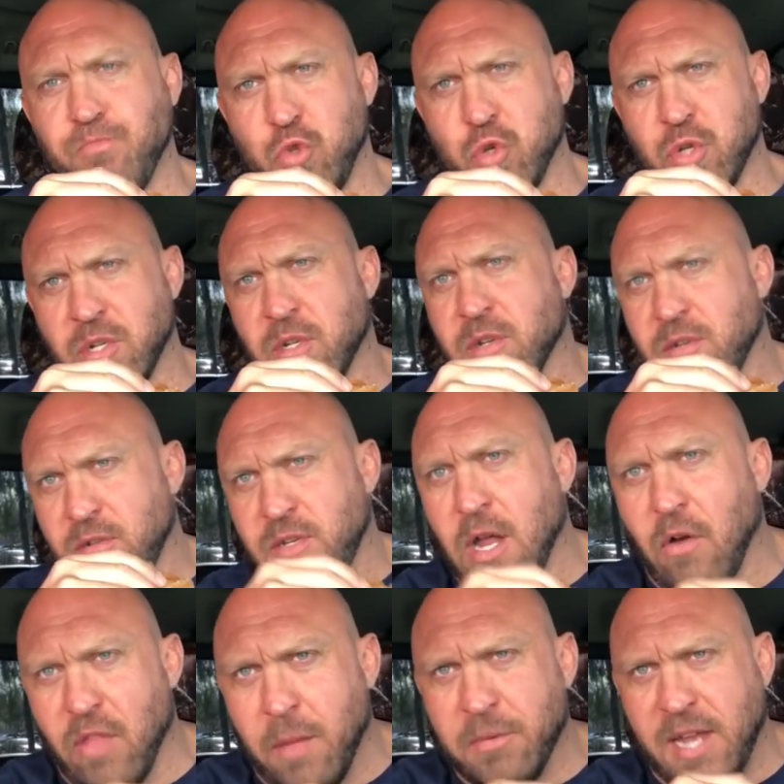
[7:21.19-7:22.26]
You can
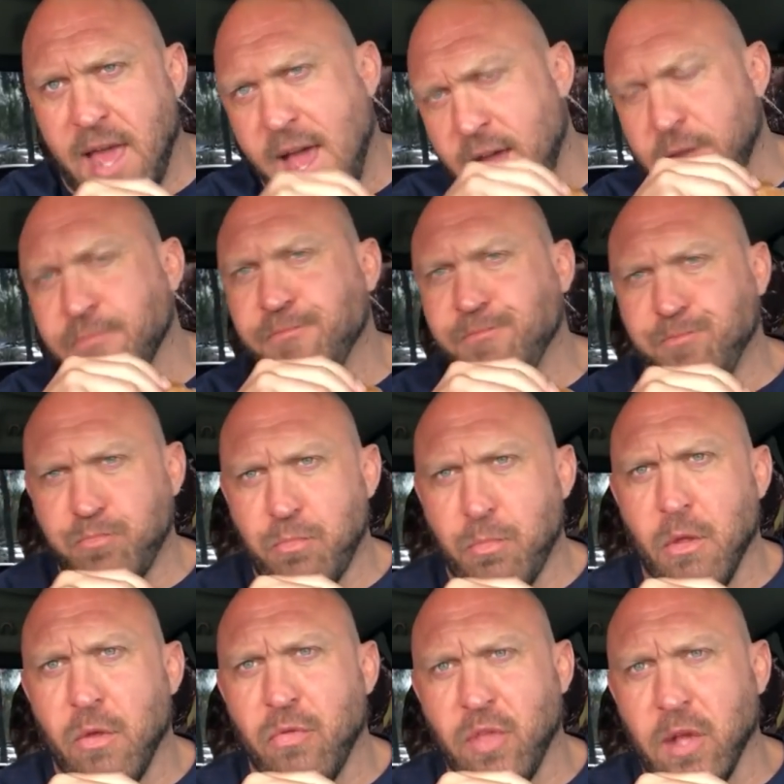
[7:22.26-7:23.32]
tell them to add
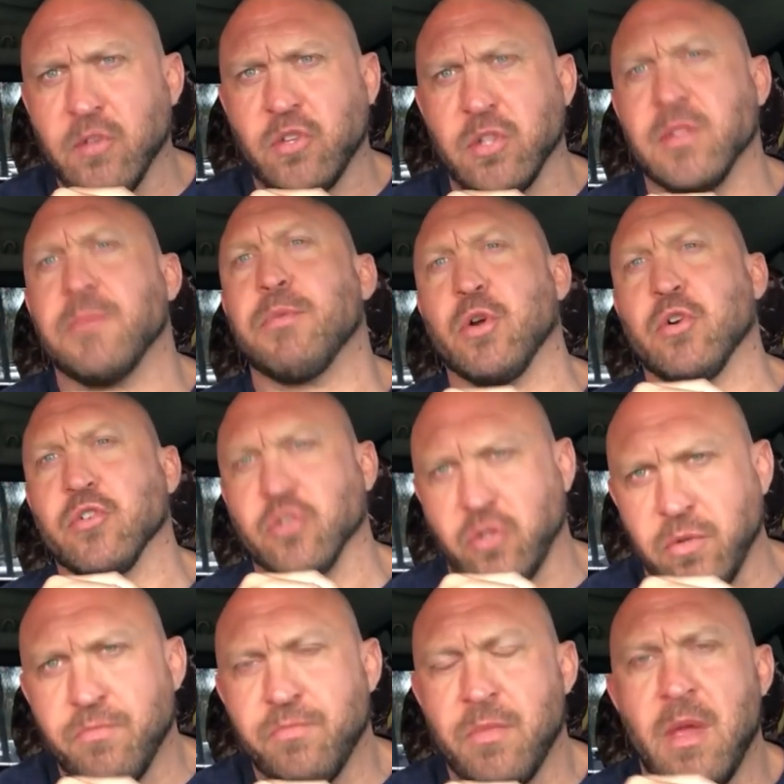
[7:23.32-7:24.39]
things to the
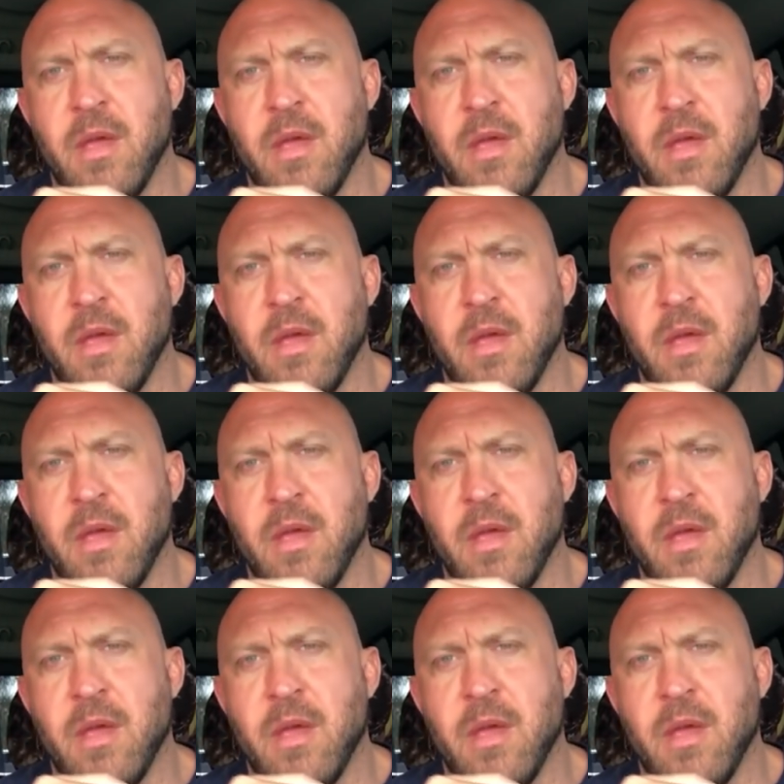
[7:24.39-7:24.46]
burgers.